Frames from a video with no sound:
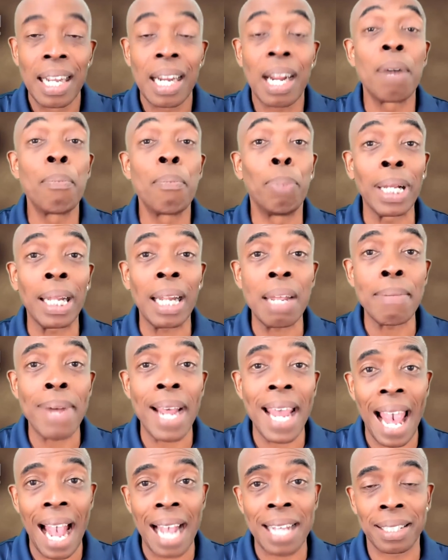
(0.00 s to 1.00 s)
completely
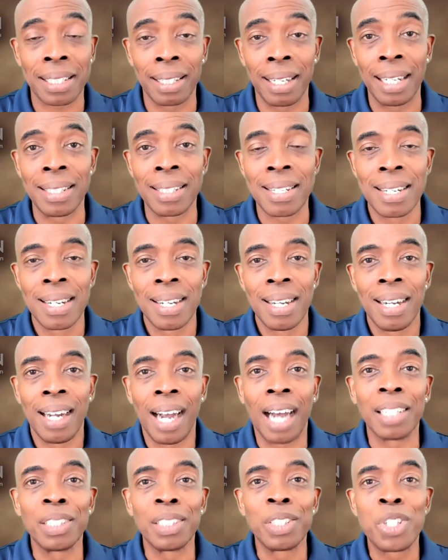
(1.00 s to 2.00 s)
by accident
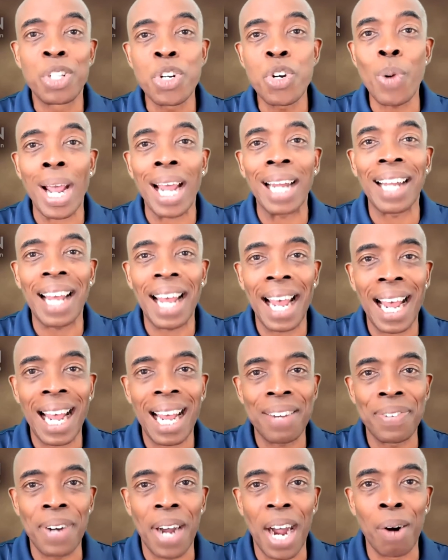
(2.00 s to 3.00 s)
on
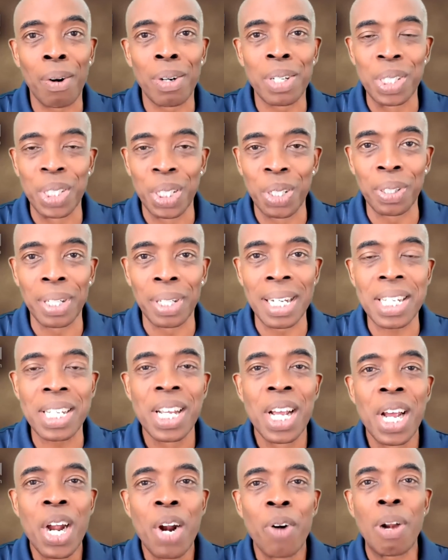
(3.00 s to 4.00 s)
2.5 hours' notice,